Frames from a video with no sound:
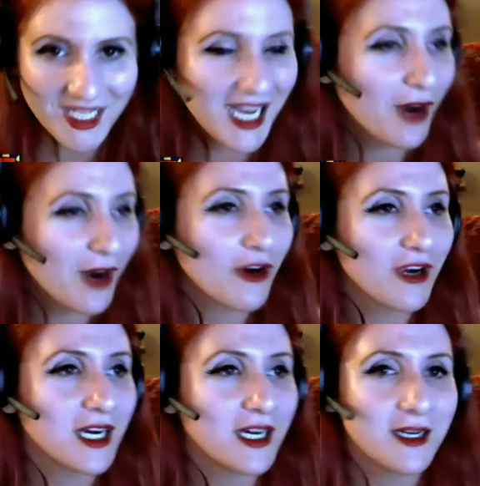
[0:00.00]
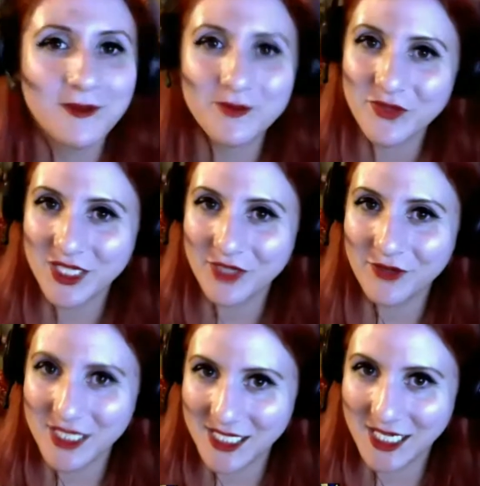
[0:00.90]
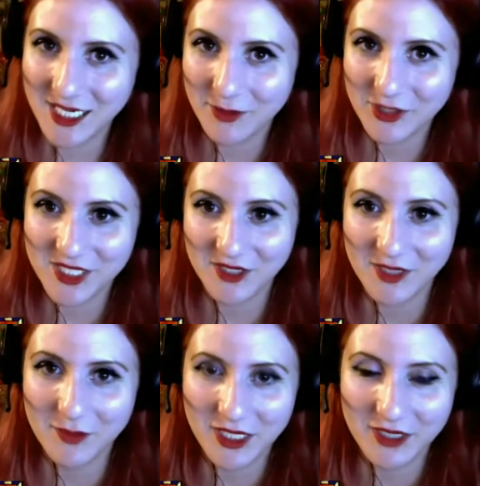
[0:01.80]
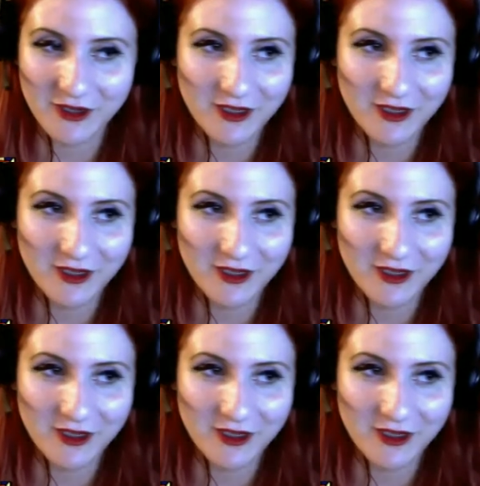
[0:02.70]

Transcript: Or you need to hit up our Selkie player.